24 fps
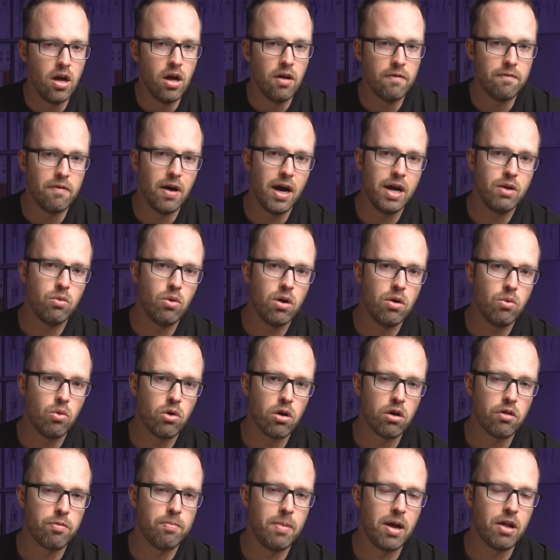Find what
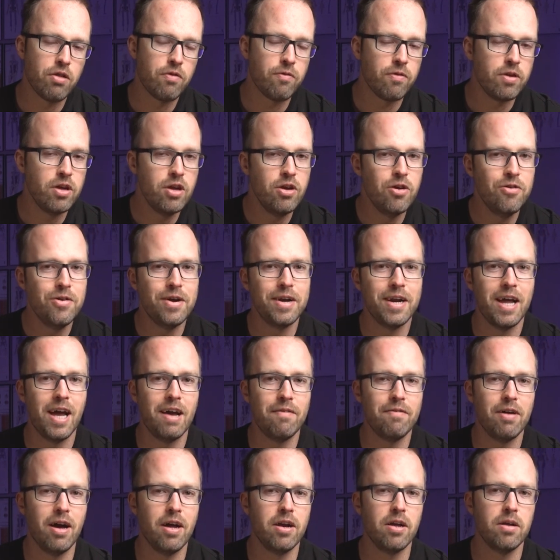works best for you and have
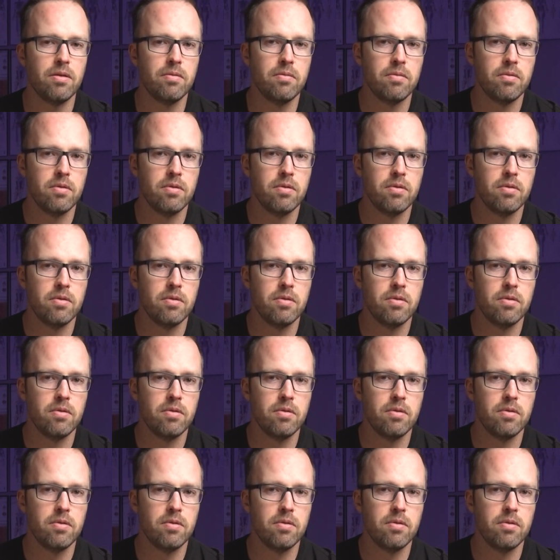at it.